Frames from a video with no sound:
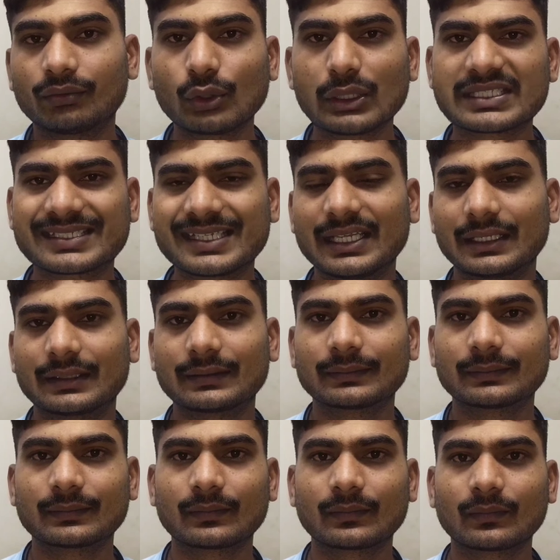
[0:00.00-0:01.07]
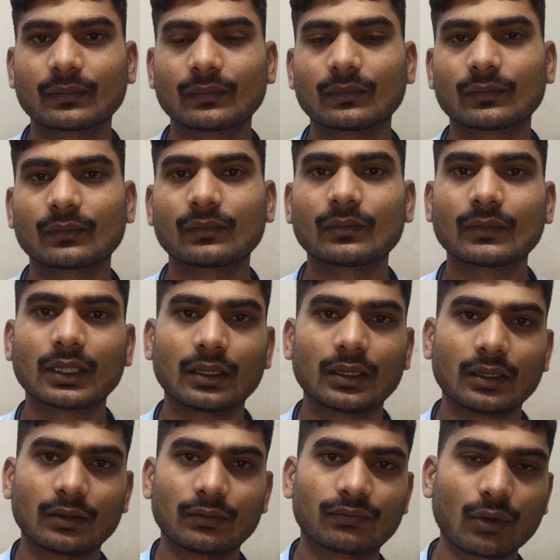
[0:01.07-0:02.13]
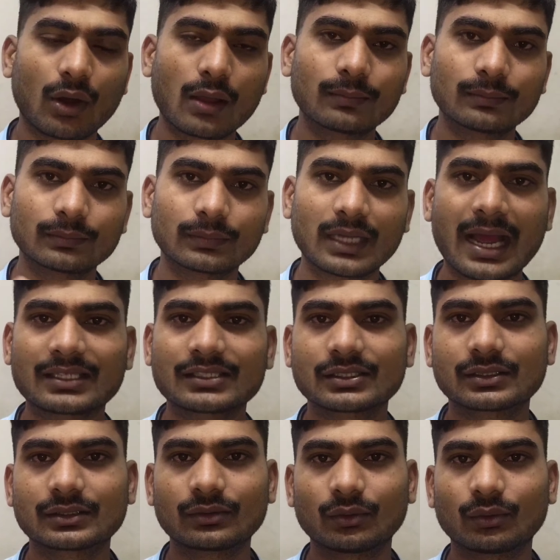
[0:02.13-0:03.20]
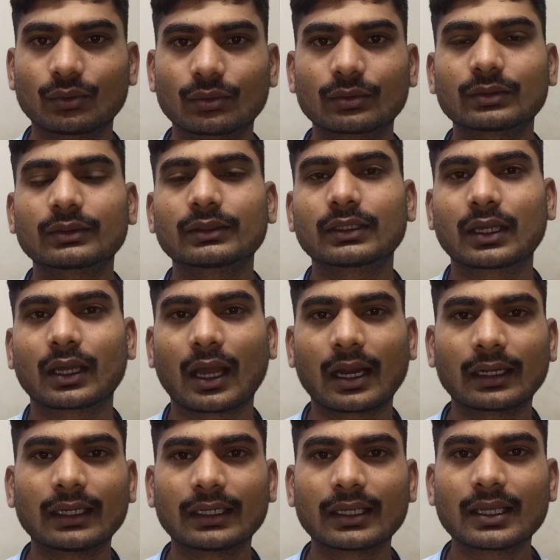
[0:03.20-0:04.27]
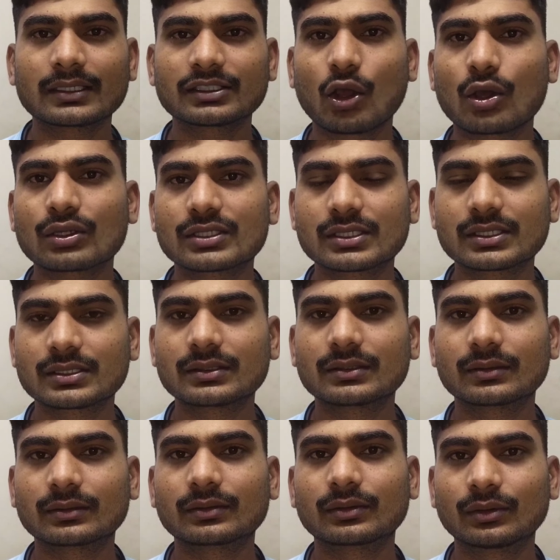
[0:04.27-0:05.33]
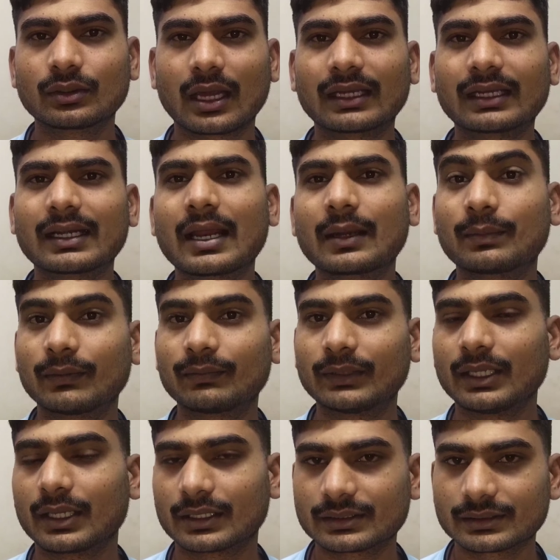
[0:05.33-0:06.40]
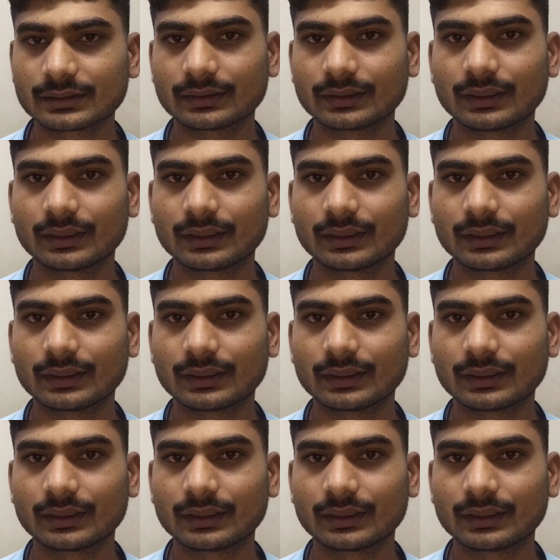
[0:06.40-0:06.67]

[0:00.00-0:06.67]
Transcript: If we see from last one hundred years or one hundred fifty years,